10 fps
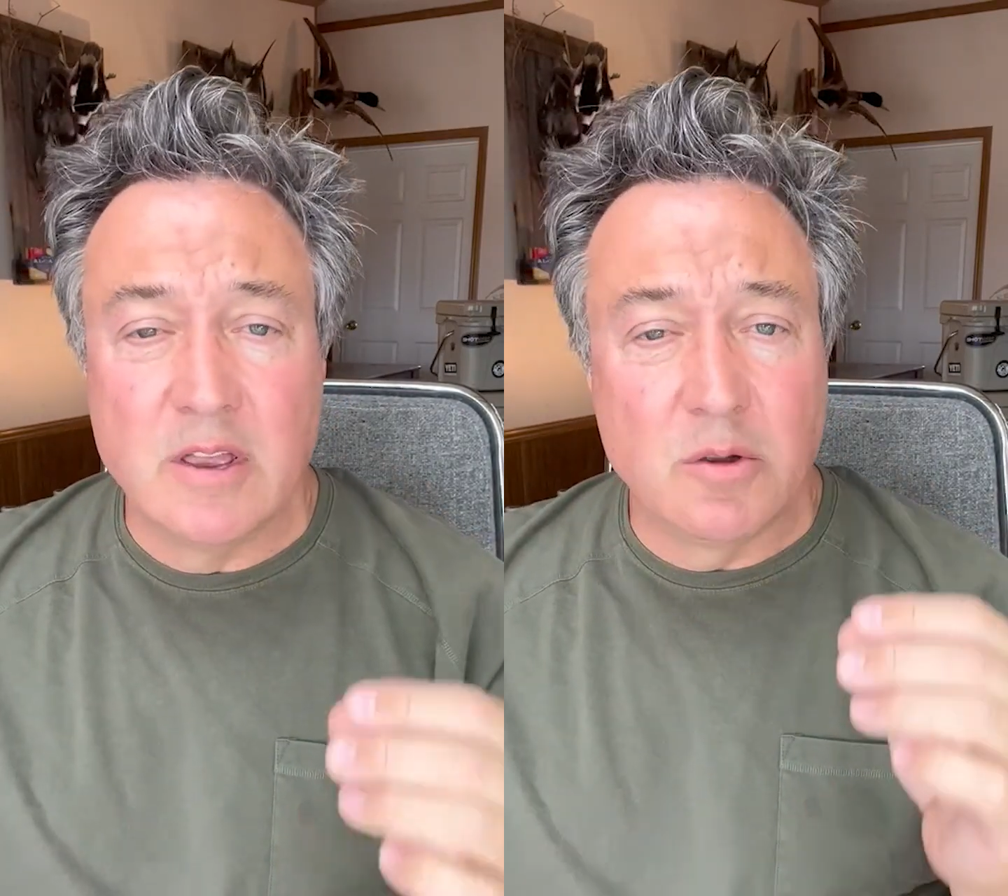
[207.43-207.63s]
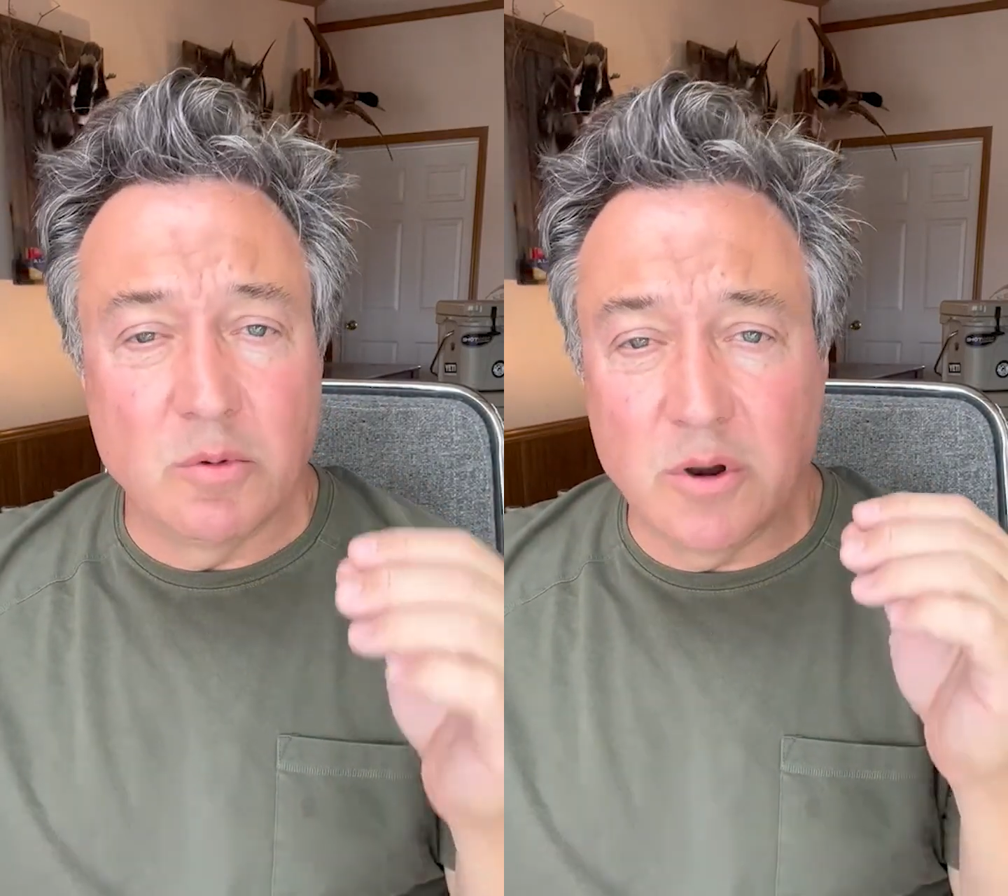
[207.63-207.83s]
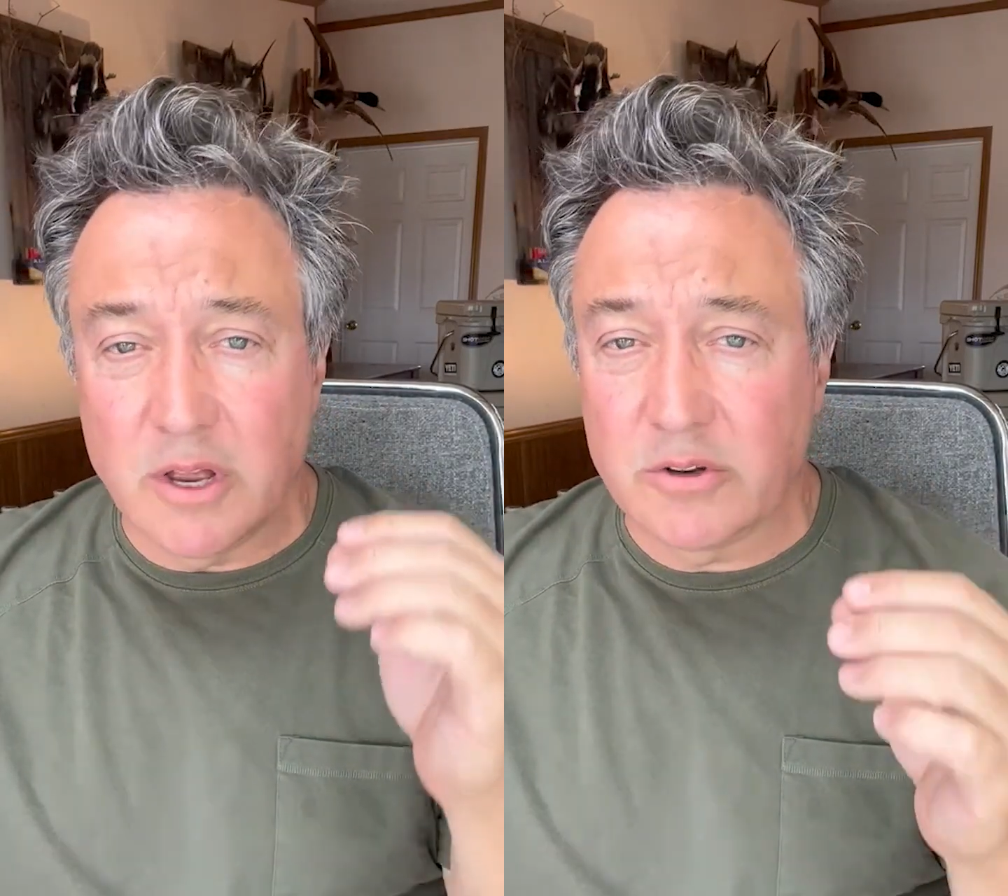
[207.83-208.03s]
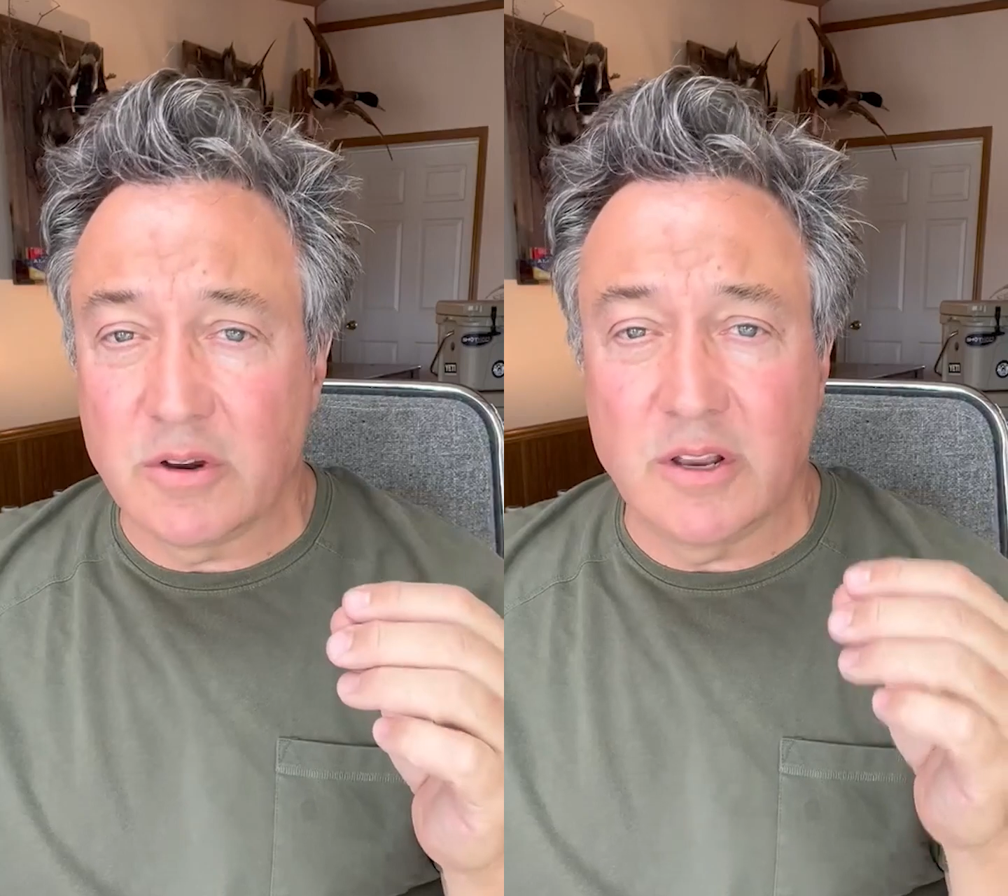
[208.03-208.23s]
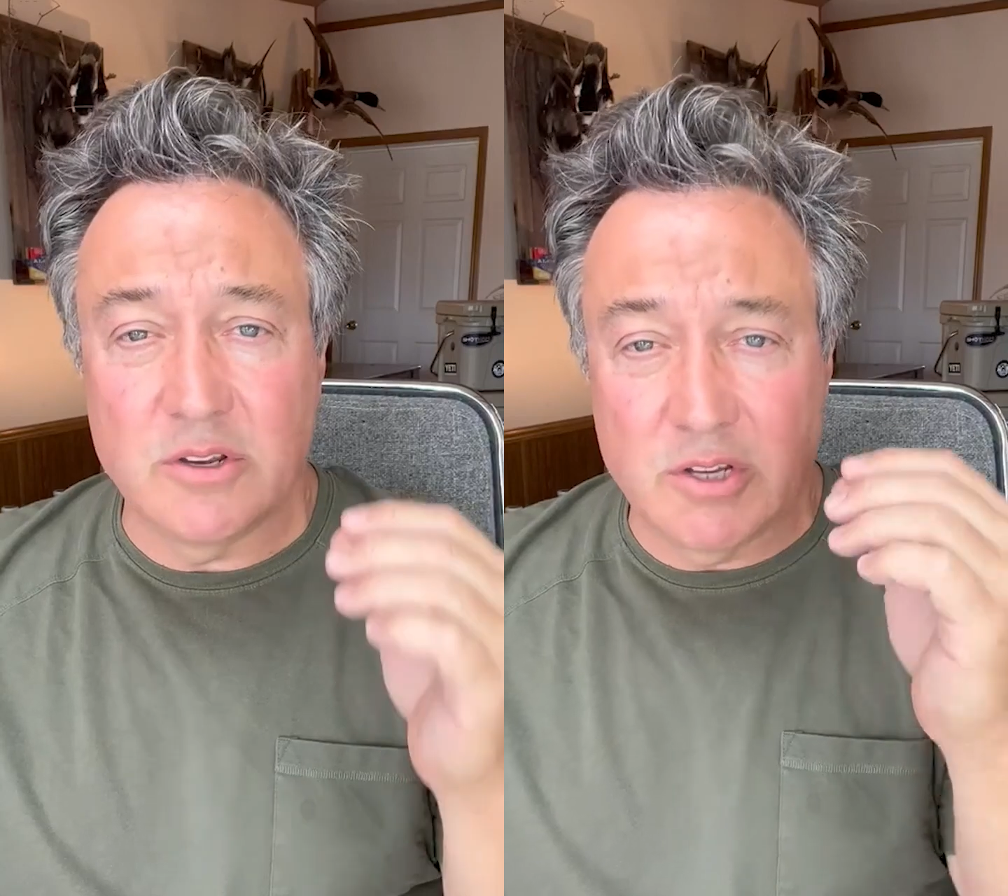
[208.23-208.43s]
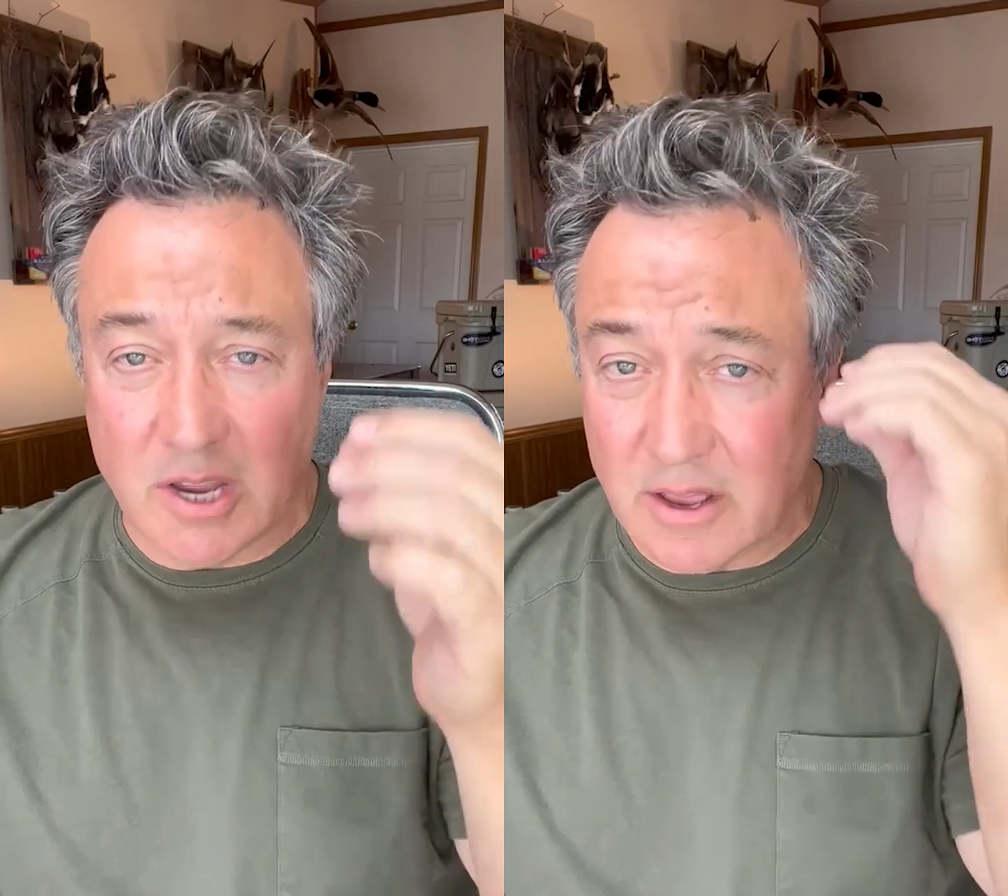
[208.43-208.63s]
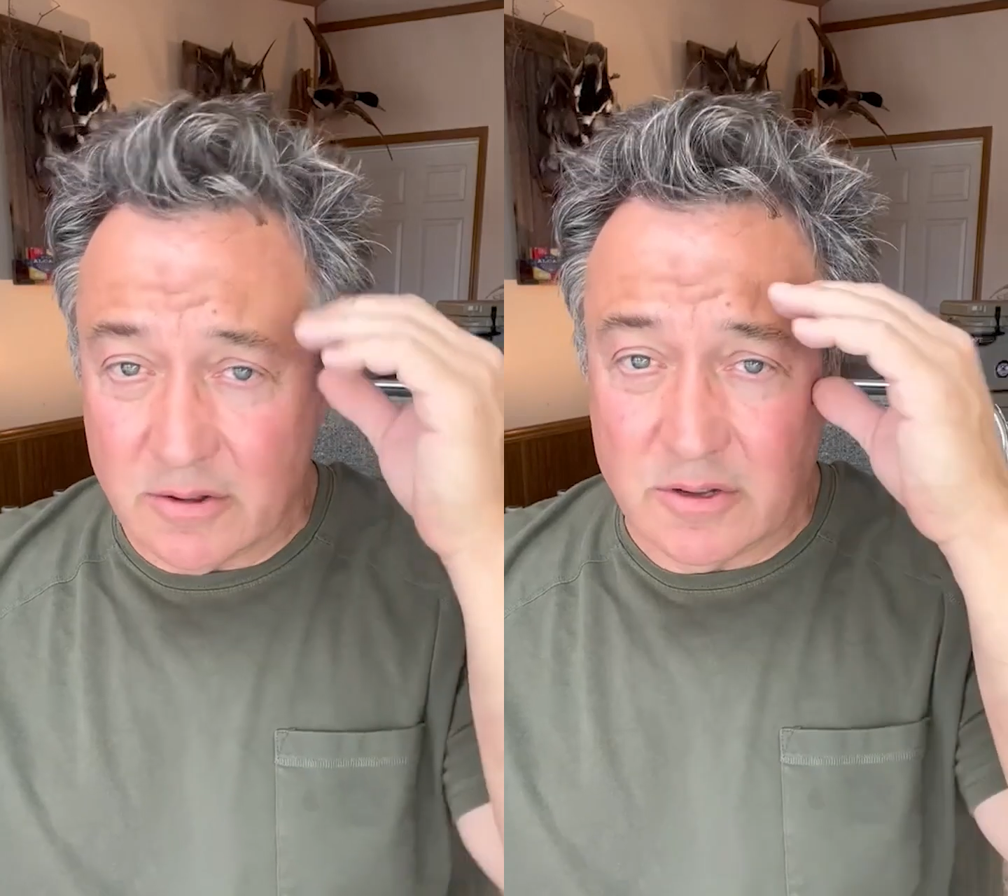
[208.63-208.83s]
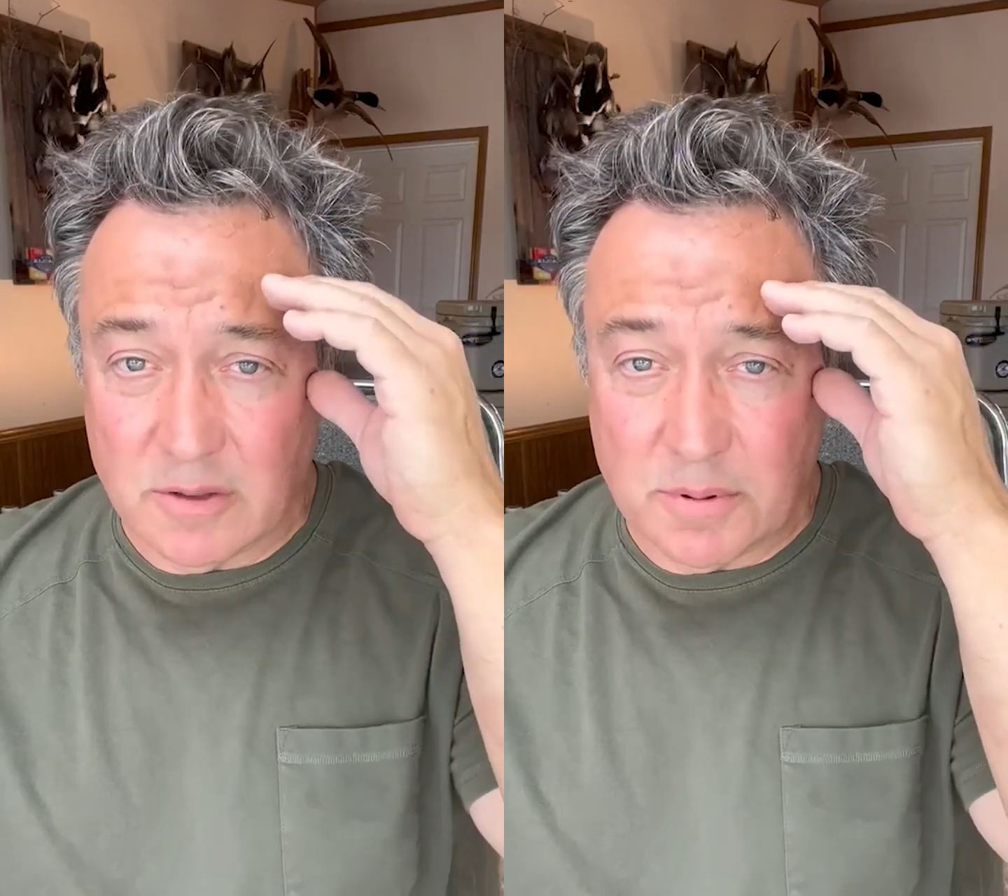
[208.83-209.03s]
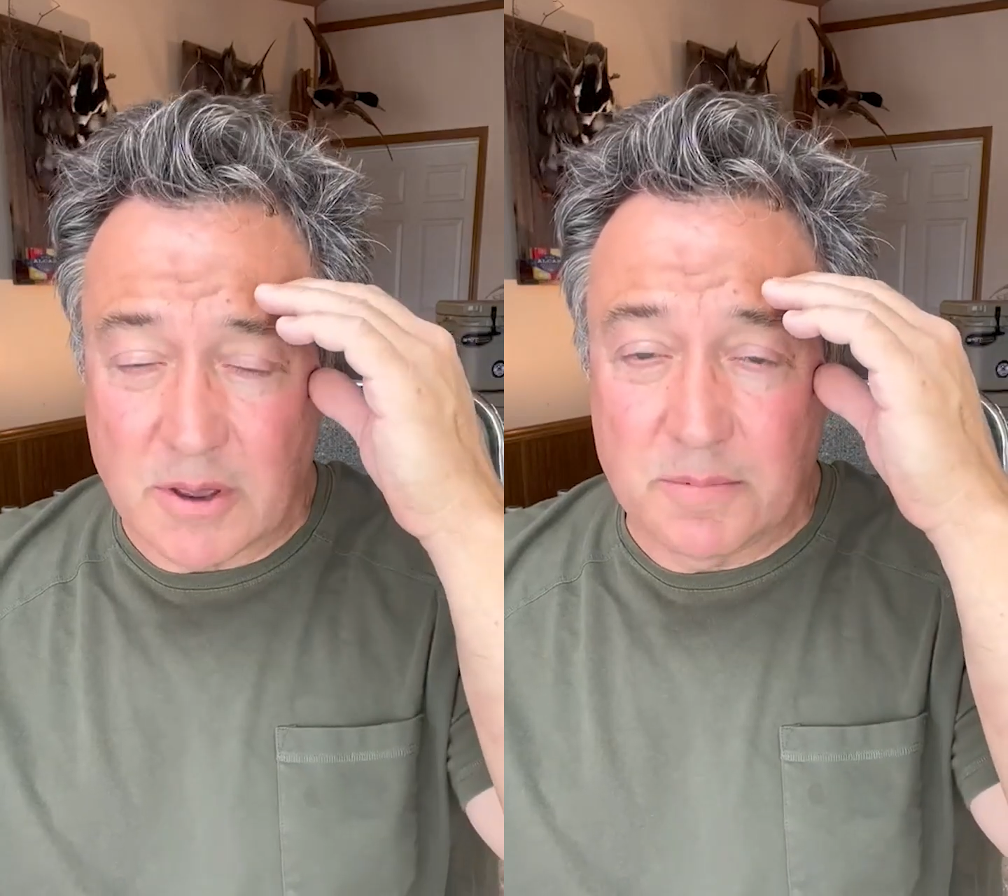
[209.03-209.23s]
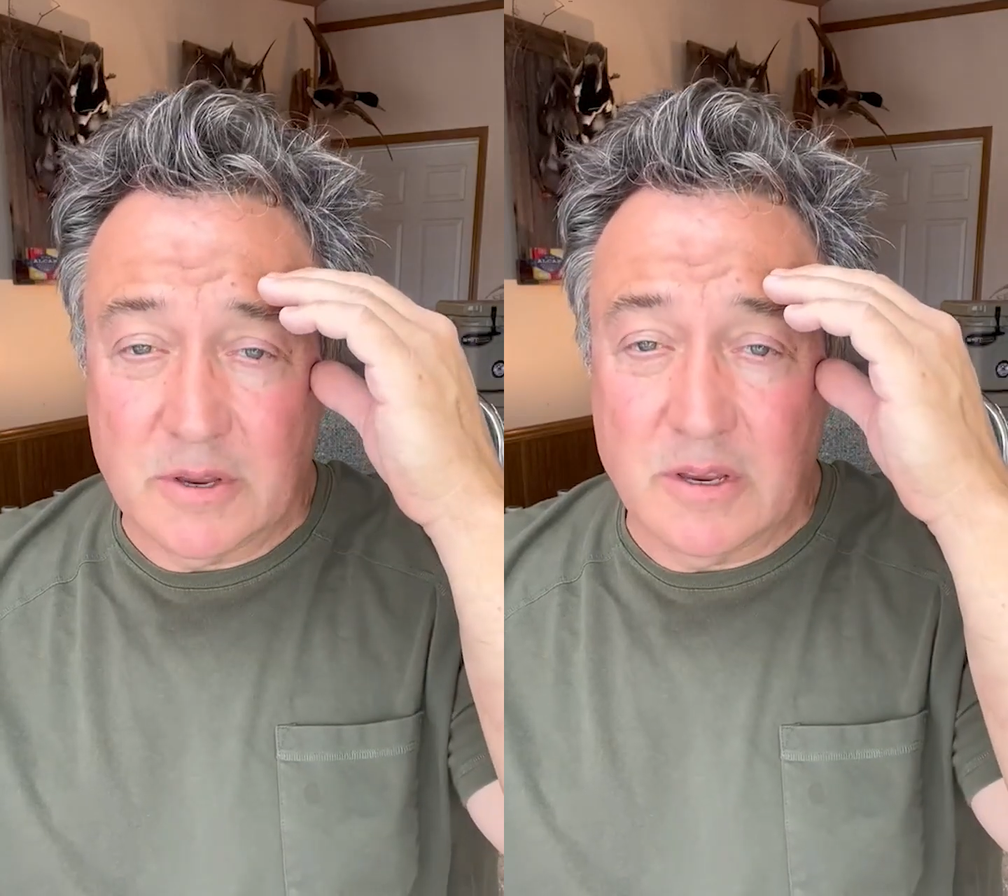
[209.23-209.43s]
We're not trying to challenge the
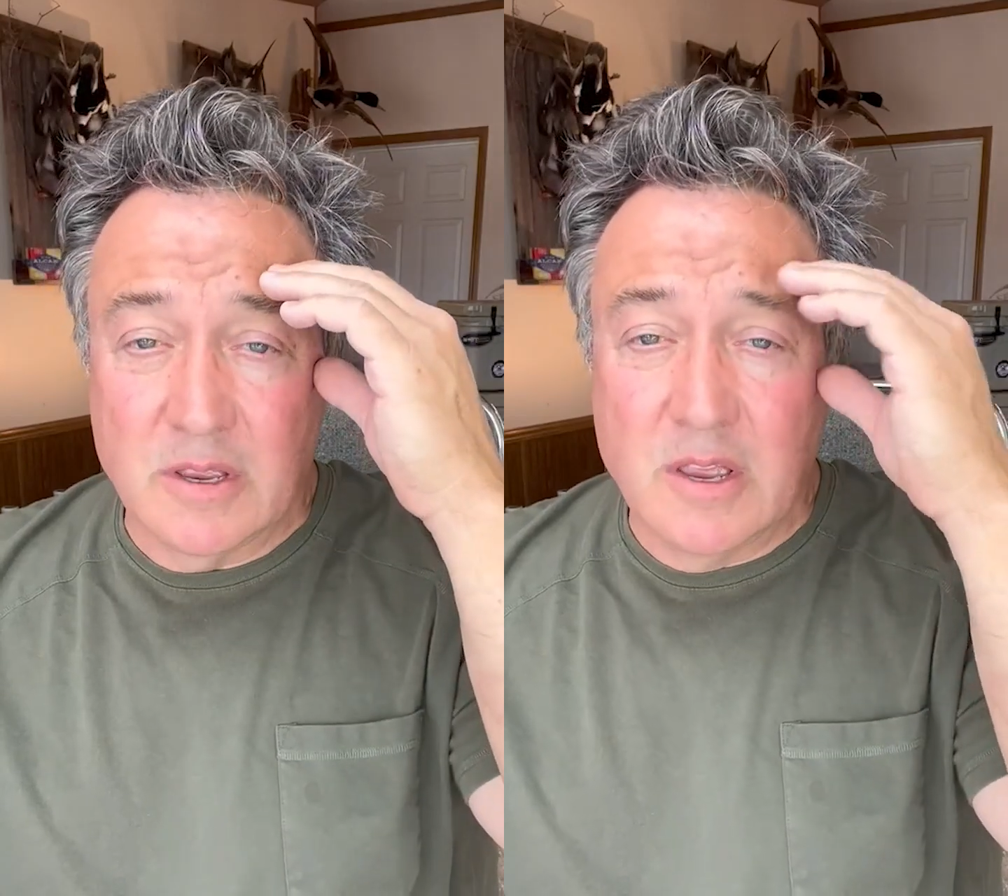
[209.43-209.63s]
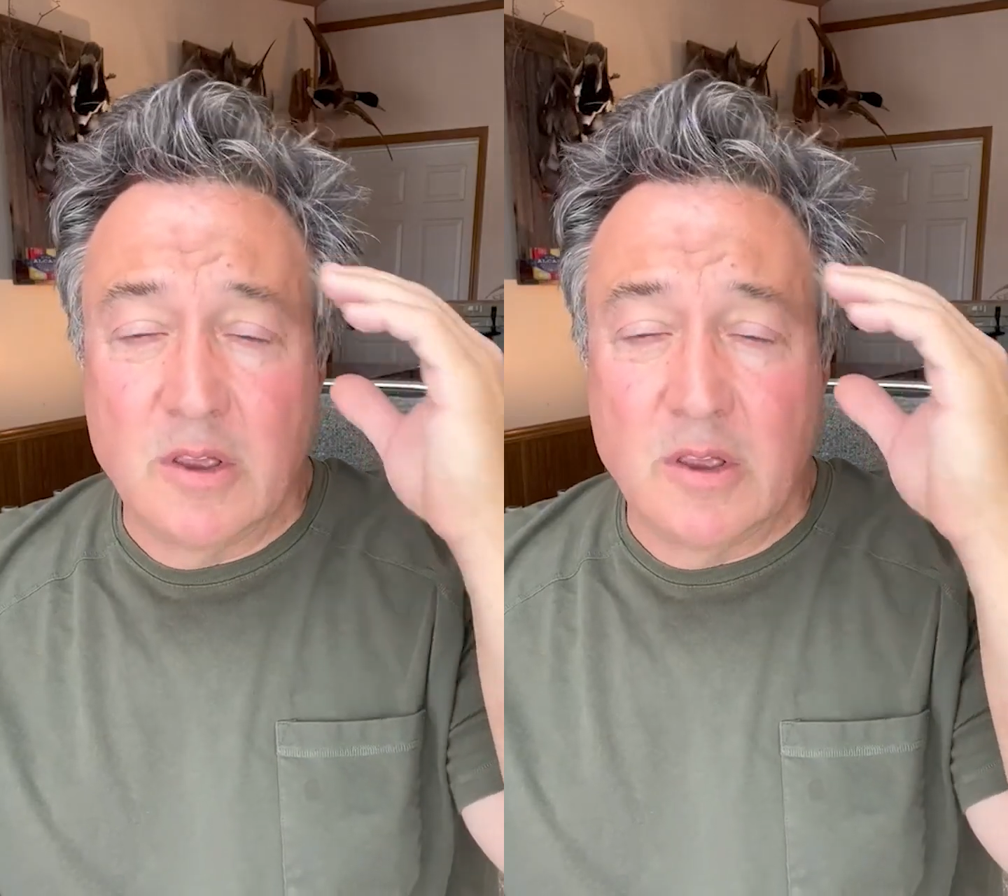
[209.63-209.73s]
puppy.